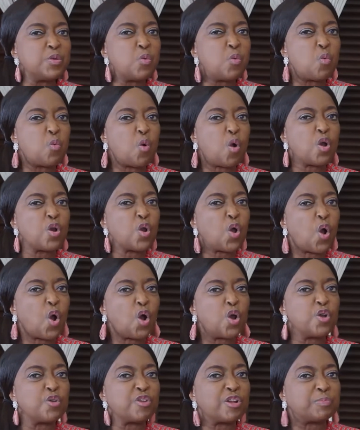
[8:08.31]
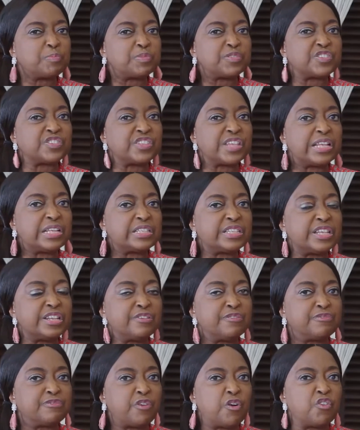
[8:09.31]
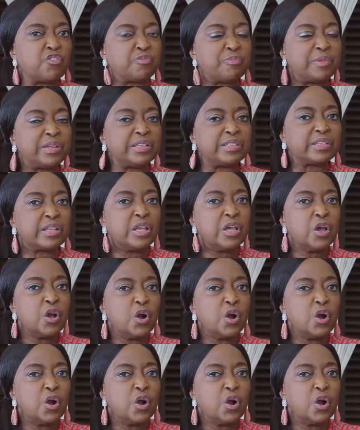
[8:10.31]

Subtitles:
100% involvement